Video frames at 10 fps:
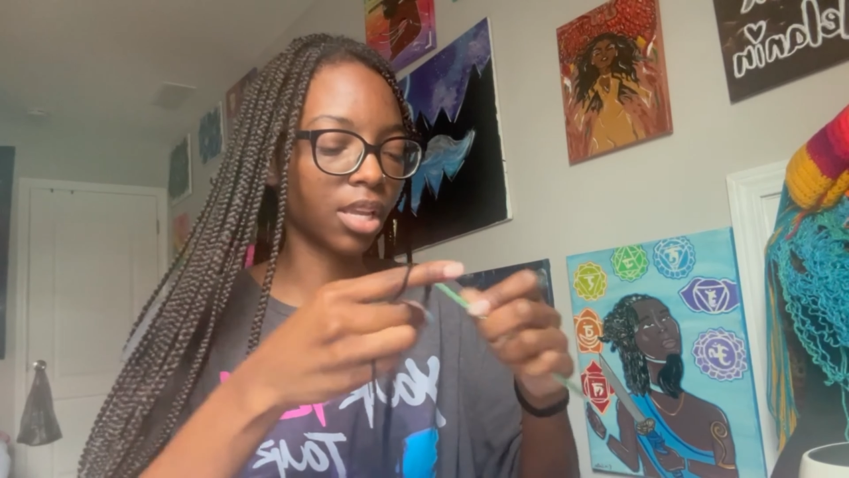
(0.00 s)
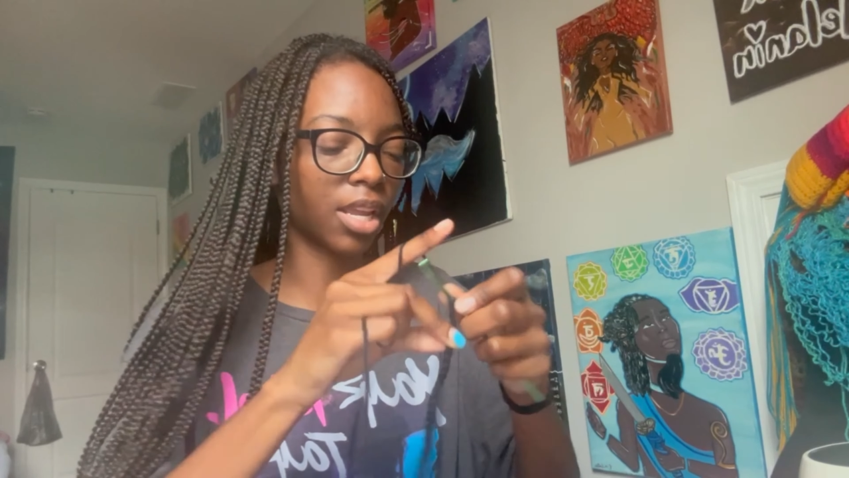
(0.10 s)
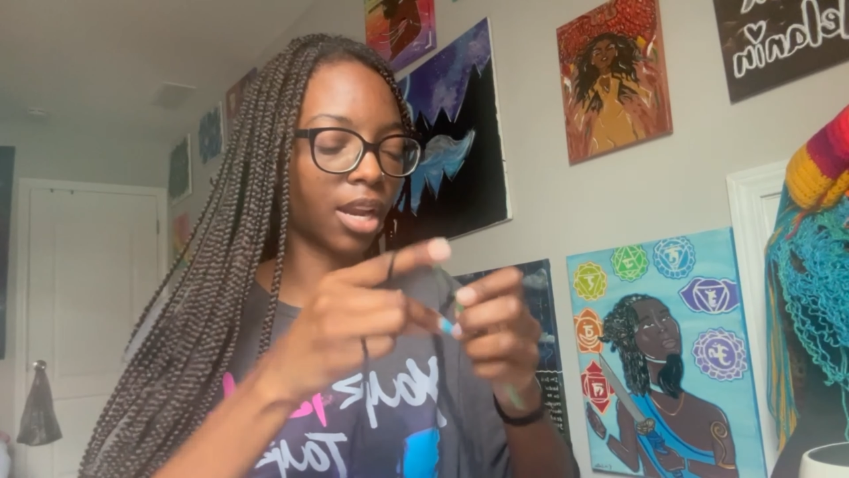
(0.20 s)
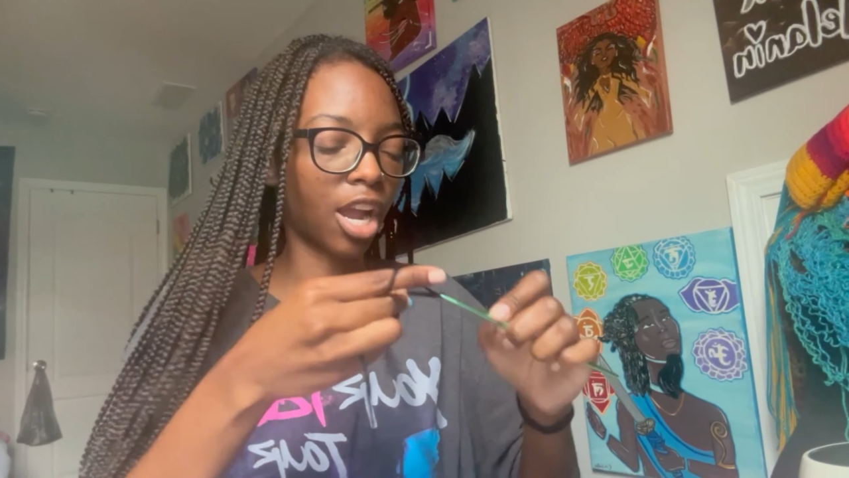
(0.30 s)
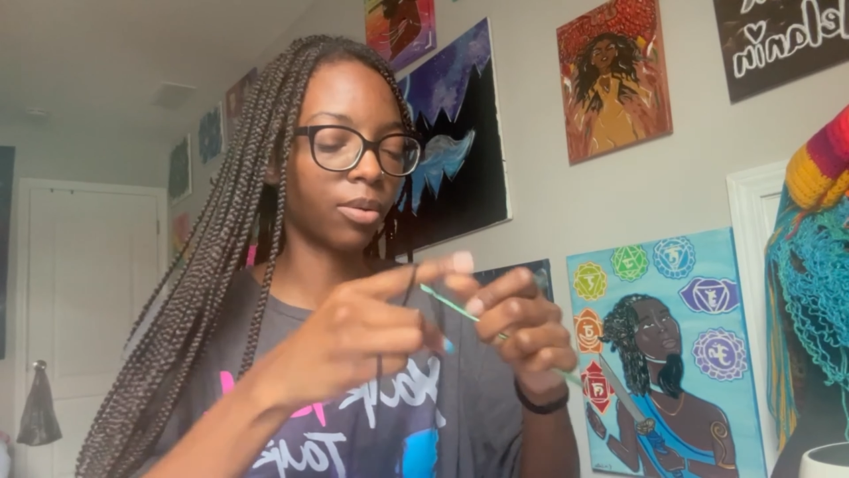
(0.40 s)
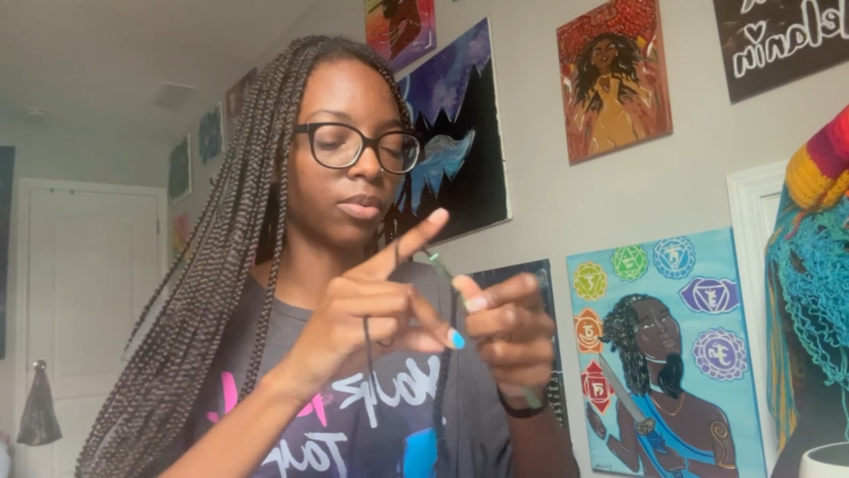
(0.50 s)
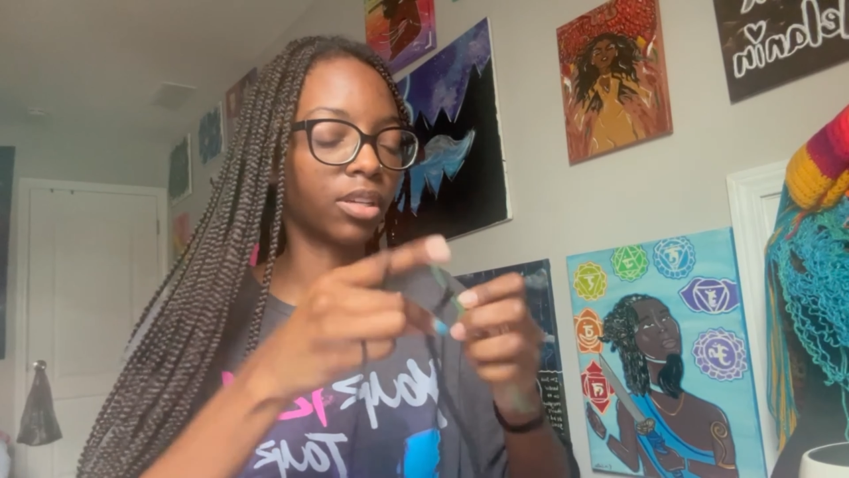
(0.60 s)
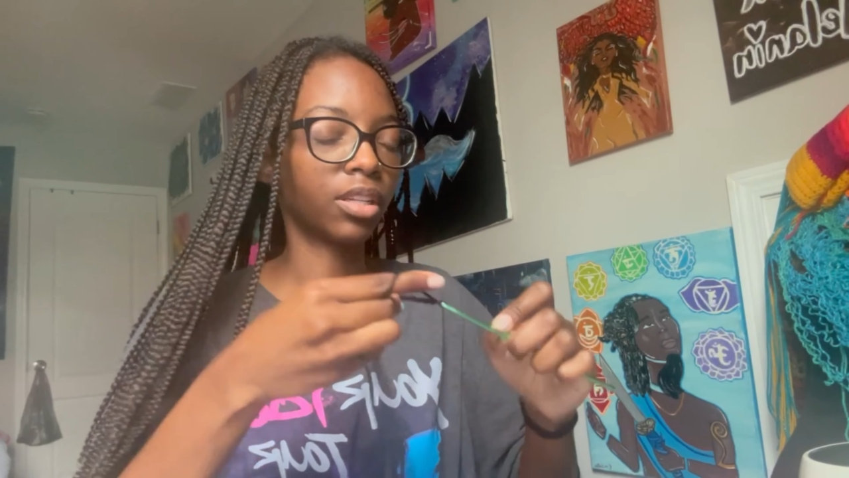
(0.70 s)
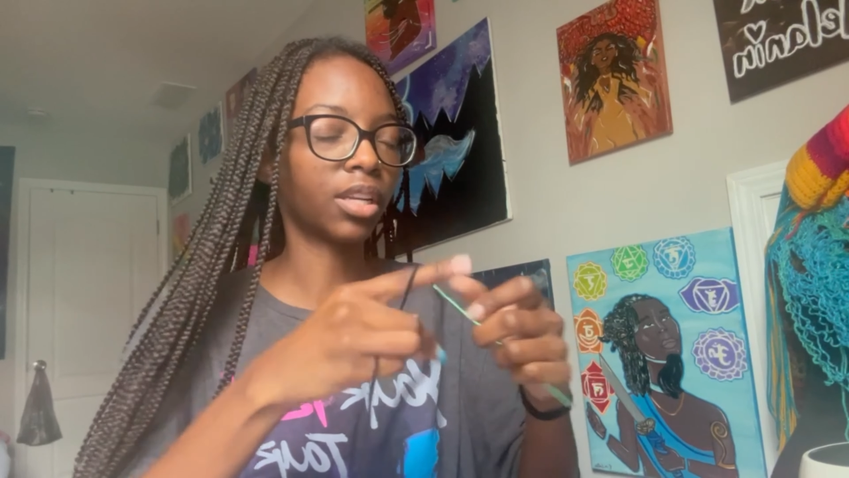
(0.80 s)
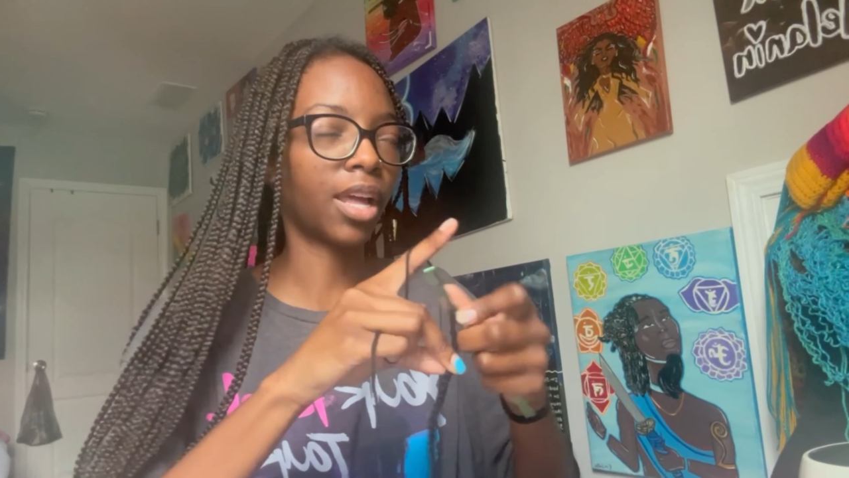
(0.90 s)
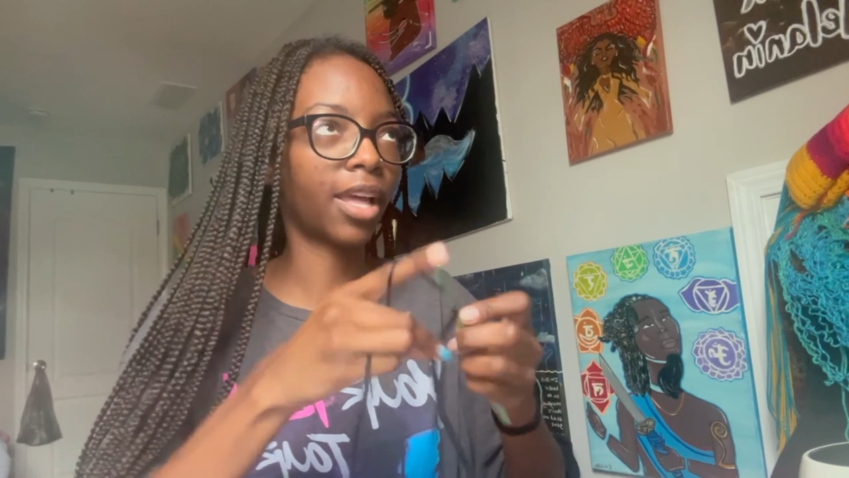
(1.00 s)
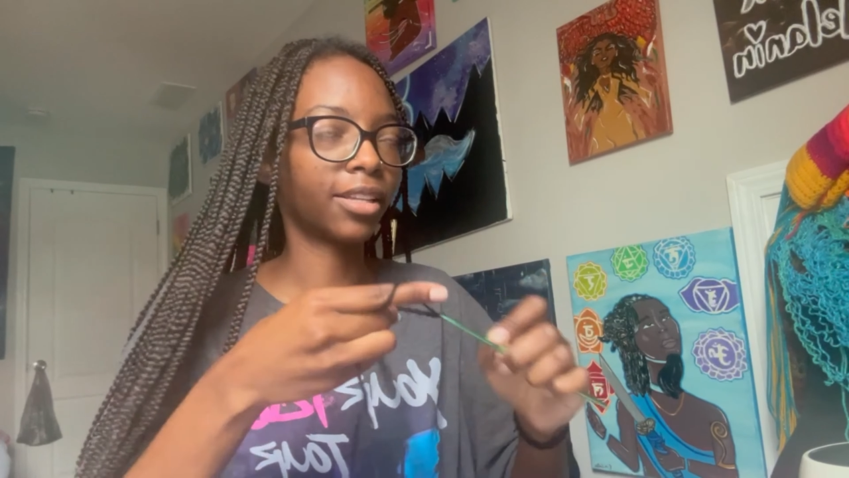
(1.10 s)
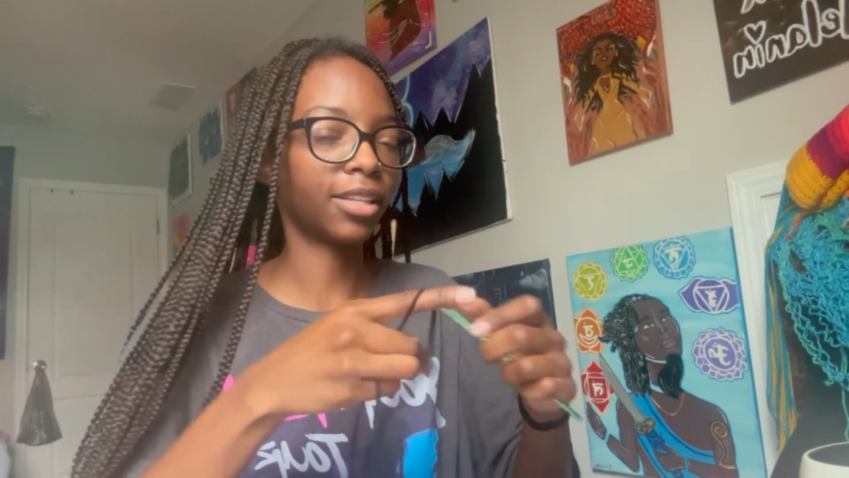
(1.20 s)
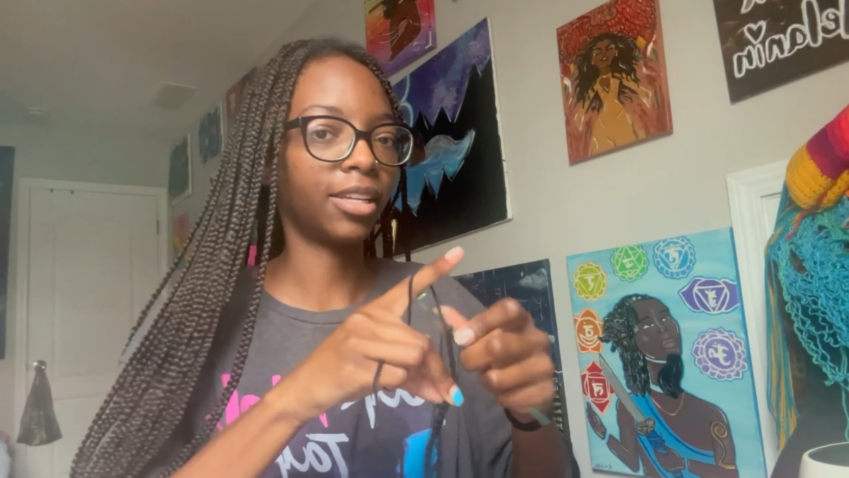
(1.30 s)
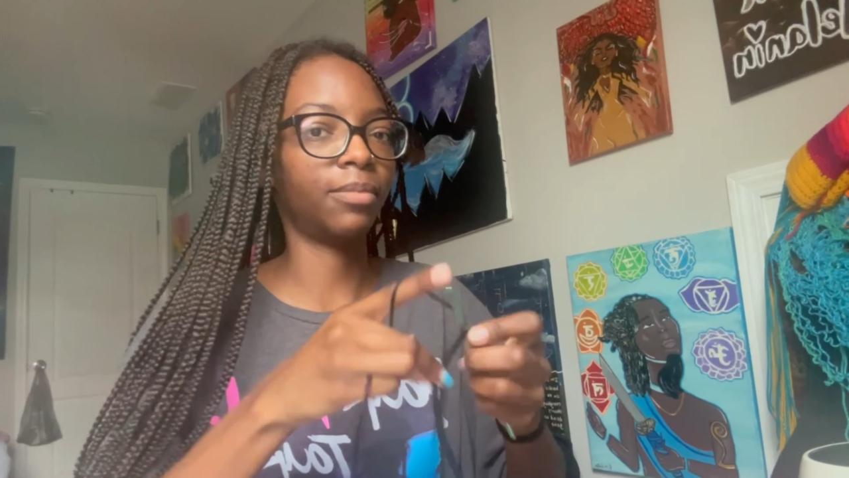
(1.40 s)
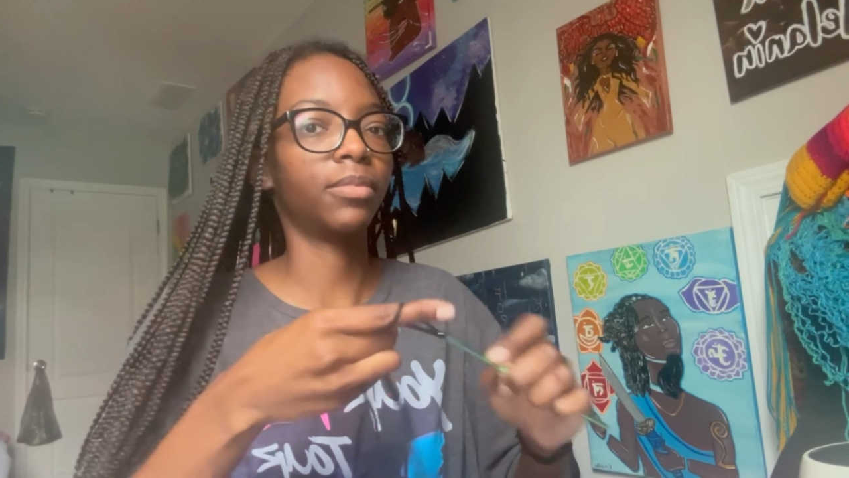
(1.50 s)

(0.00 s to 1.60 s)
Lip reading: and I will gladly